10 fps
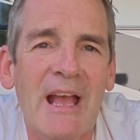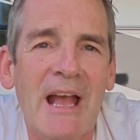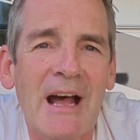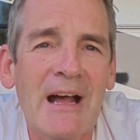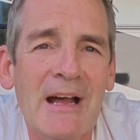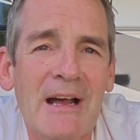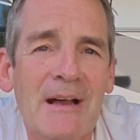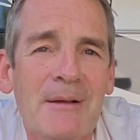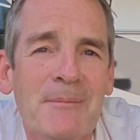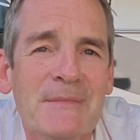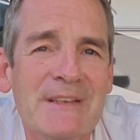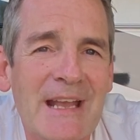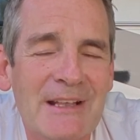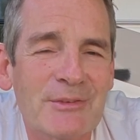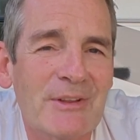Um,
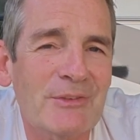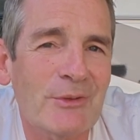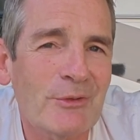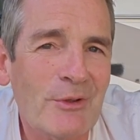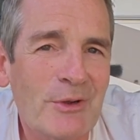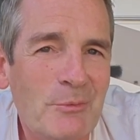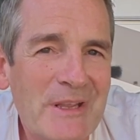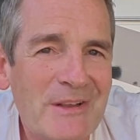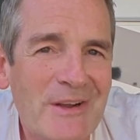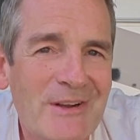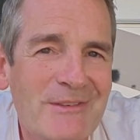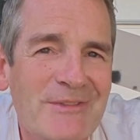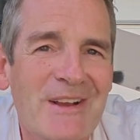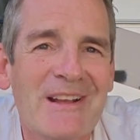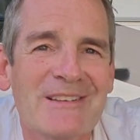yeah, so this is third week
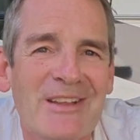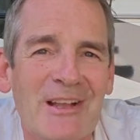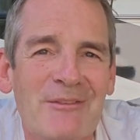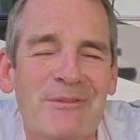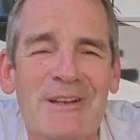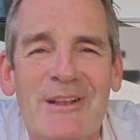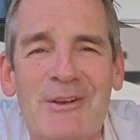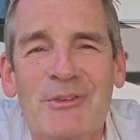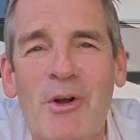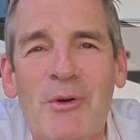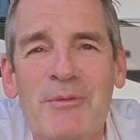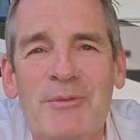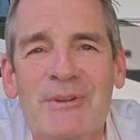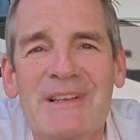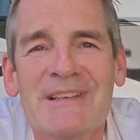of tech videos.
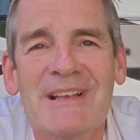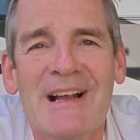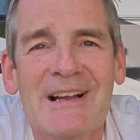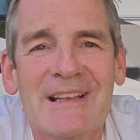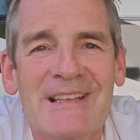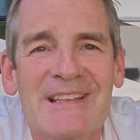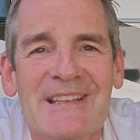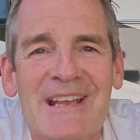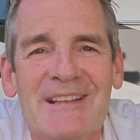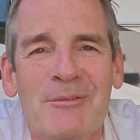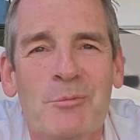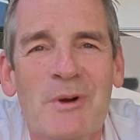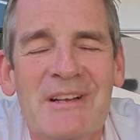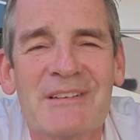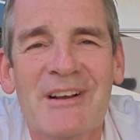Hopefully I can get
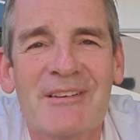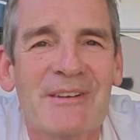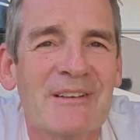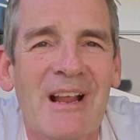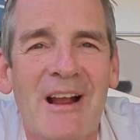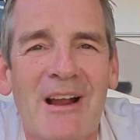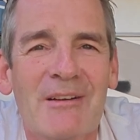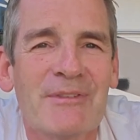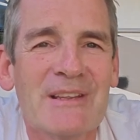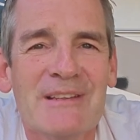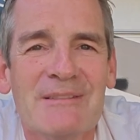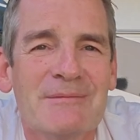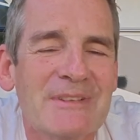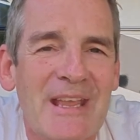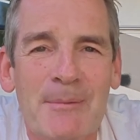one of an
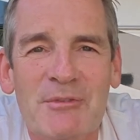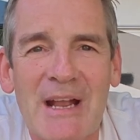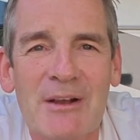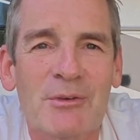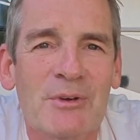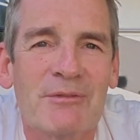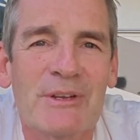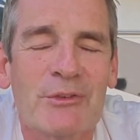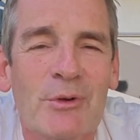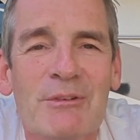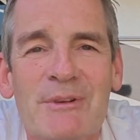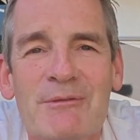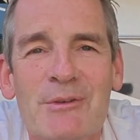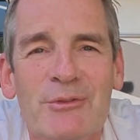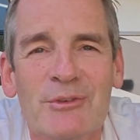RV campground or resort
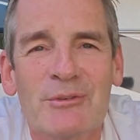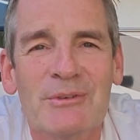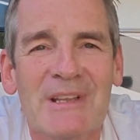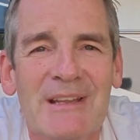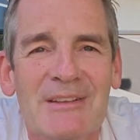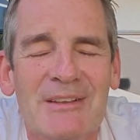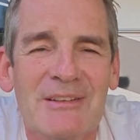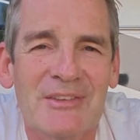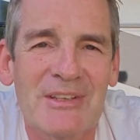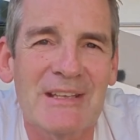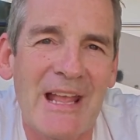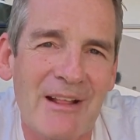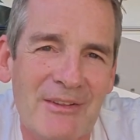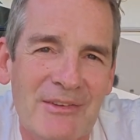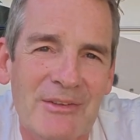review soon and you can see
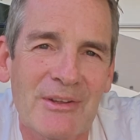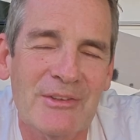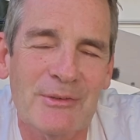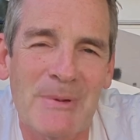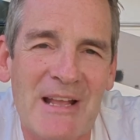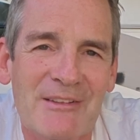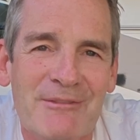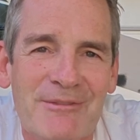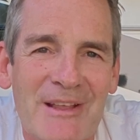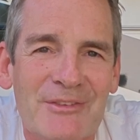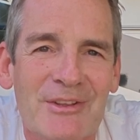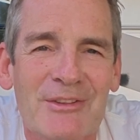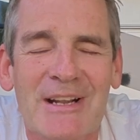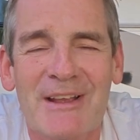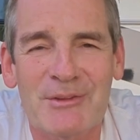Ellen's smiling face and
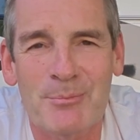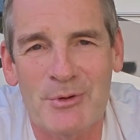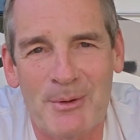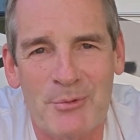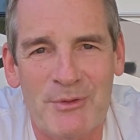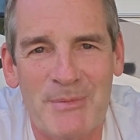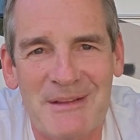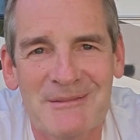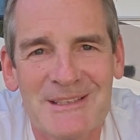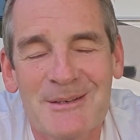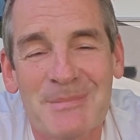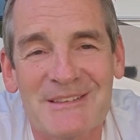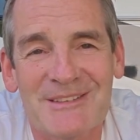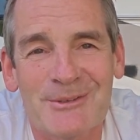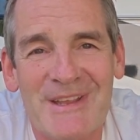not have to put up with me.
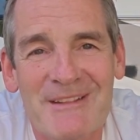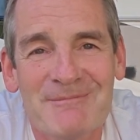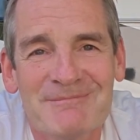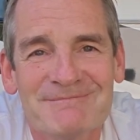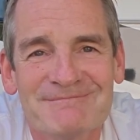But till then,